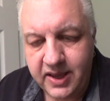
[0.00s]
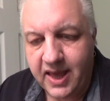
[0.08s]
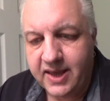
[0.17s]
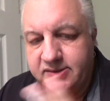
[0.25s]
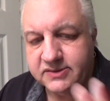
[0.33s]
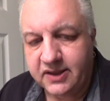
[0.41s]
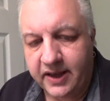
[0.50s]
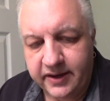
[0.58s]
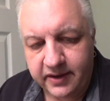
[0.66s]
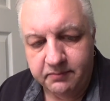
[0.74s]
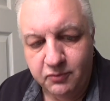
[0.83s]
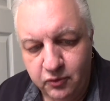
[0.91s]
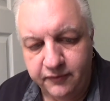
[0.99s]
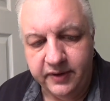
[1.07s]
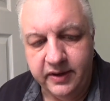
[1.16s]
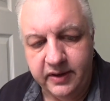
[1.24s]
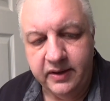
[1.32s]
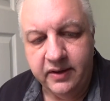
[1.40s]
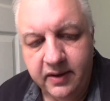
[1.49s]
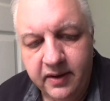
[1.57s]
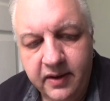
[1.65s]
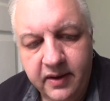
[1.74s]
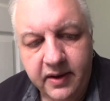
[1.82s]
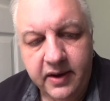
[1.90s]
has like a movie,
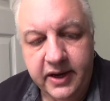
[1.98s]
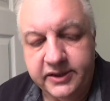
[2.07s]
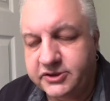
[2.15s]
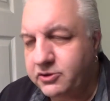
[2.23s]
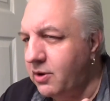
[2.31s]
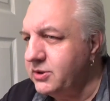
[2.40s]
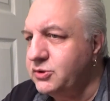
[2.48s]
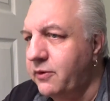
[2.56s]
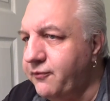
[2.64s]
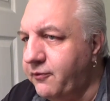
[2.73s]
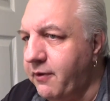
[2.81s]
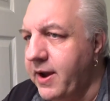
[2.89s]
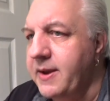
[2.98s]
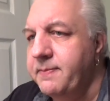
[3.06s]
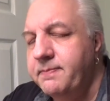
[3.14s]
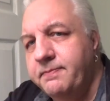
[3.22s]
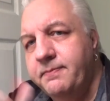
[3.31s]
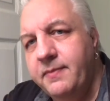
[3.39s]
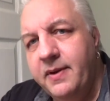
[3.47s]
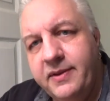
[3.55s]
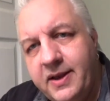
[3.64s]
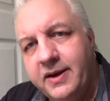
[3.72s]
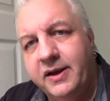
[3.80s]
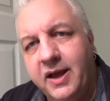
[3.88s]
it starts off great and
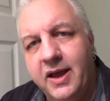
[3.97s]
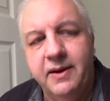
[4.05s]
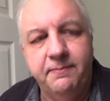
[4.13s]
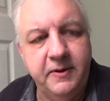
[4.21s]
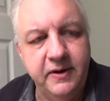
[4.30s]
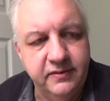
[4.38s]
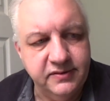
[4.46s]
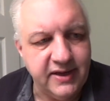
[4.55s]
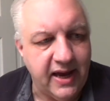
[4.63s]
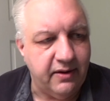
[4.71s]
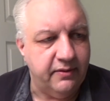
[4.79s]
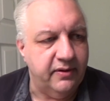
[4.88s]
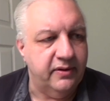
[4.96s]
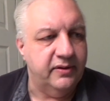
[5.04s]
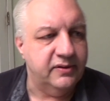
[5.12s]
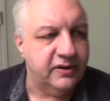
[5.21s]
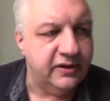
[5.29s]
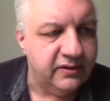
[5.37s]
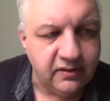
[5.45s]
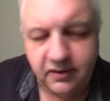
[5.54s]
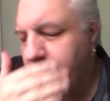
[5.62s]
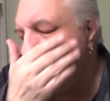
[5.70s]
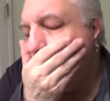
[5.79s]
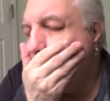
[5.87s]
then it kind of peters out and
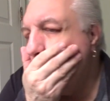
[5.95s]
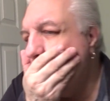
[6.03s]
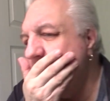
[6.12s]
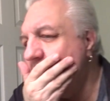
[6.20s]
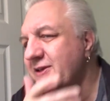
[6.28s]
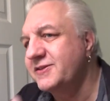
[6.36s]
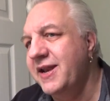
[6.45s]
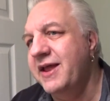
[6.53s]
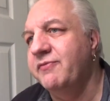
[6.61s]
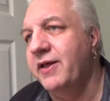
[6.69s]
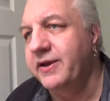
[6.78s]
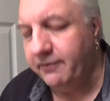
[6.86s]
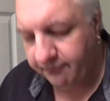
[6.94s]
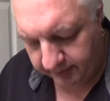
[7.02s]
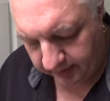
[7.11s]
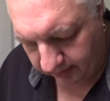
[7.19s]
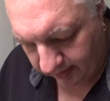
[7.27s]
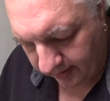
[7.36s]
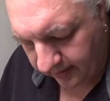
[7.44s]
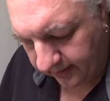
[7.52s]
you know, it doesn't have like a real